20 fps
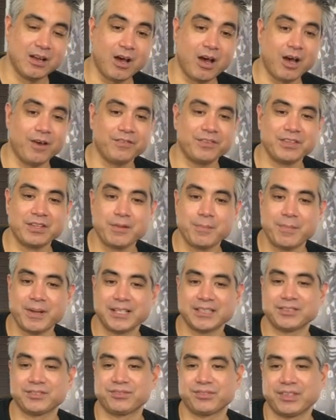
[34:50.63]
Often the
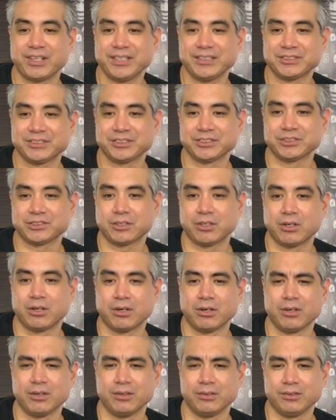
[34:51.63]
best phrases
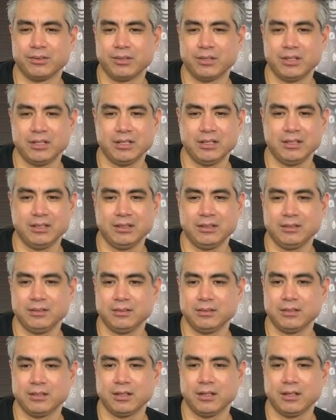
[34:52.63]
are the